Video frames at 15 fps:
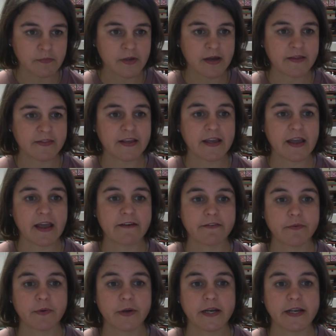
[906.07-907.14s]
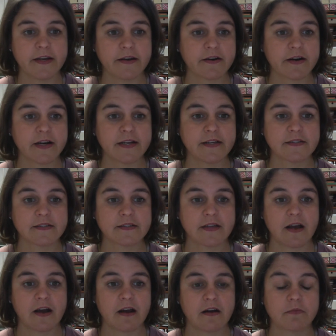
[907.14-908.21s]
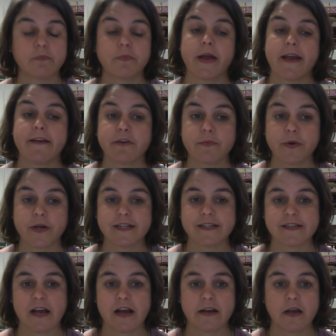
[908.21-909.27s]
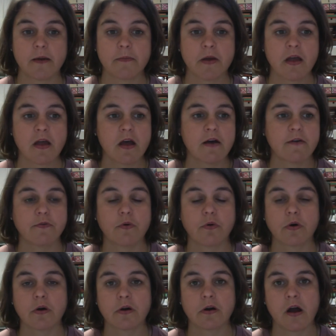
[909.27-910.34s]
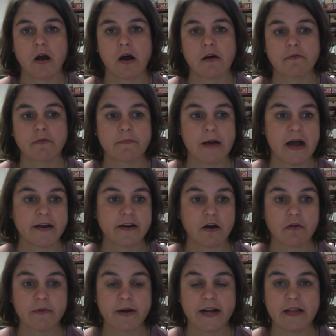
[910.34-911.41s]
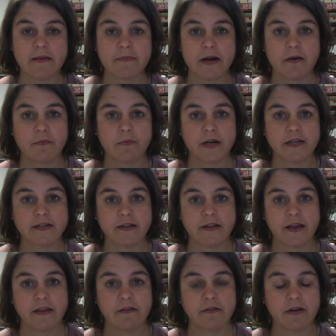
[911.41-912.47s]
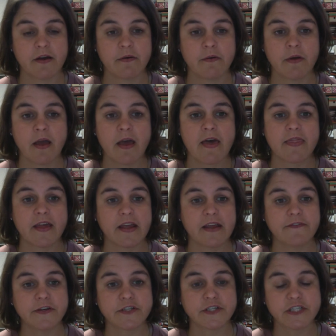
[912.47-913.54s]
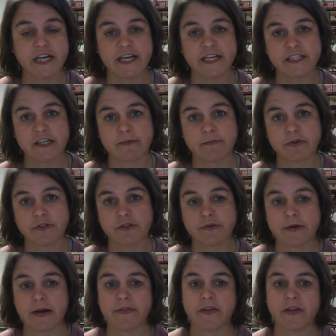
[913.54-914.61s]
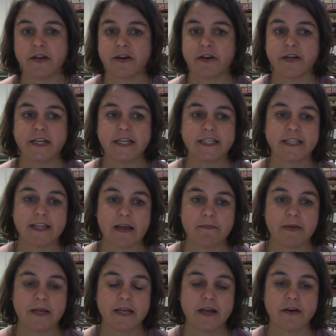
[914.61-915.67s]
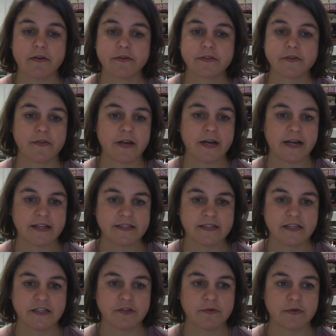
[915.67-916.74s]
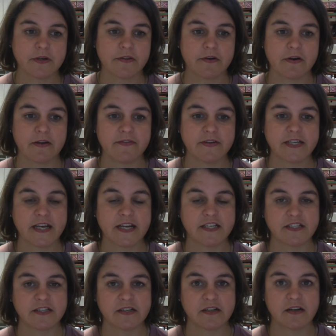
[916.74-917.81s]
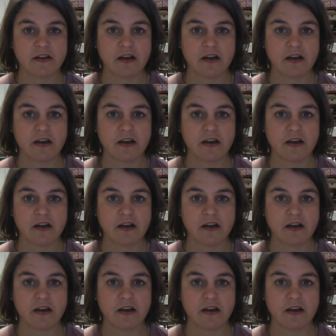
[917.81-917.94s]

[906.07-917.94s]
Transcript: I think everyone here is, everyone is signed up for Remind already, but I wanted to let you know that if you should change numbers throughout the year, you need to let me know so that I can send you another invitation